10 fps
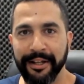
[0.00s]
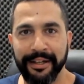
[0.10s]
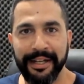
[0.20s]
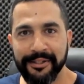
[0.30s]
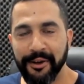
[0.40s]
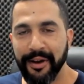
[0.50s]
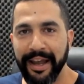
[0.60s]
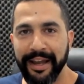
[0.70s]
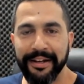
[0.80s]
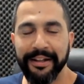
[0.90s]
let's go
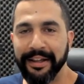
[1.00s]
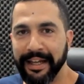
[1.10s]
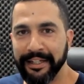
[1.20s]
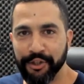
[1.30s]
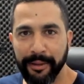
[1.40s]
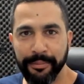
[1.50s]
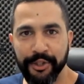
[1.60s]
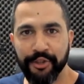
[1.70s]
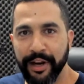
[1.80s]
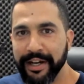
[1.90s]
ahead and jump
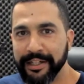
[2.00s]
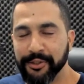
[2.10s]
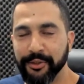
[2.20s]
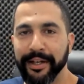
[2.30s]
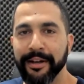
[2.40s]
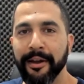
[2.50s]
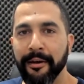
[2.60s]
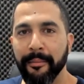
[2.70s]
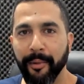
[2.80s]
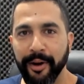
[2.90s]
straight into it.
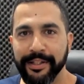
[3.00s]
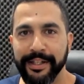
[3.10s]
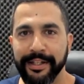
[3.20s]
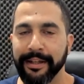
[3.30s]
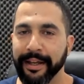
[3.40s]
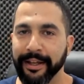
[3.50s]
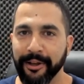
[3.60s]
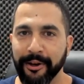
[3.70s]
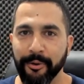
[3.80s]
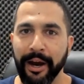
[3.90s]
Martin,
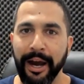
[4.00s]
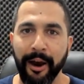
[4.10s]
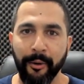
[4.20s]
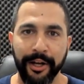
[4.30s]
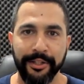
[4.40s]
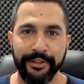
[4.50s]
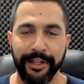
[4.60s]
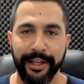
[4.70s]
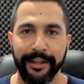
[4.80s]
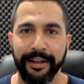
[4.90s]
hello, how are you
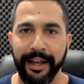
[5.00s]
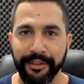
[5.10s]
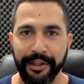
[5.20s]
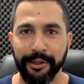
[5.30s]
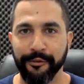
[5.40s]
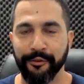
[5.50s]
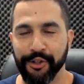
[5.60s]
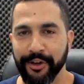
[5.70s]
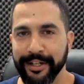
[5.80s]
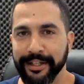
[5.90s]
today? And thank you for joining